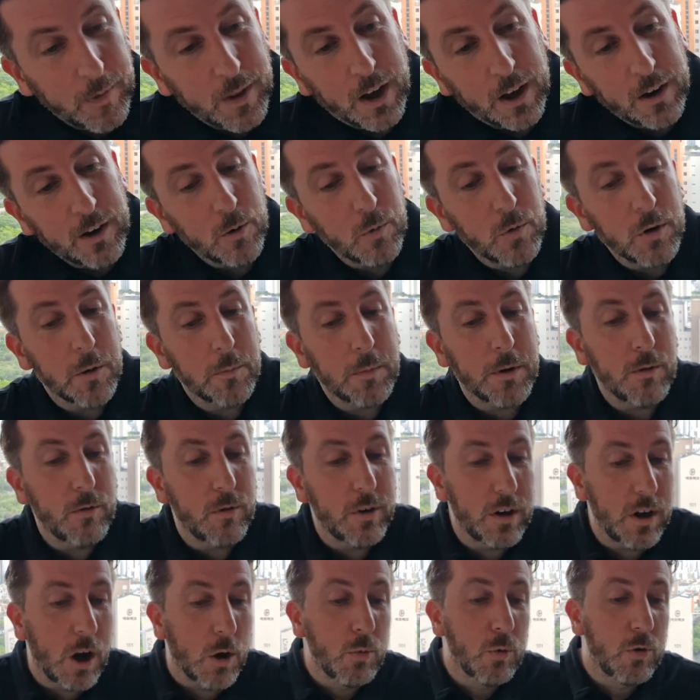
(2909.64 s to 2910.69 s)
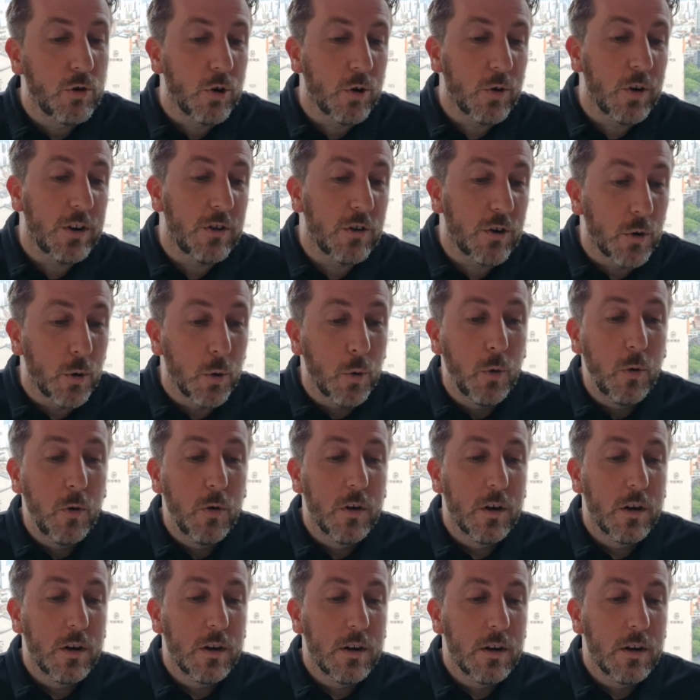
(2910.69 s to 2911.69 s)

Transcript: I don't want to be ultra critical,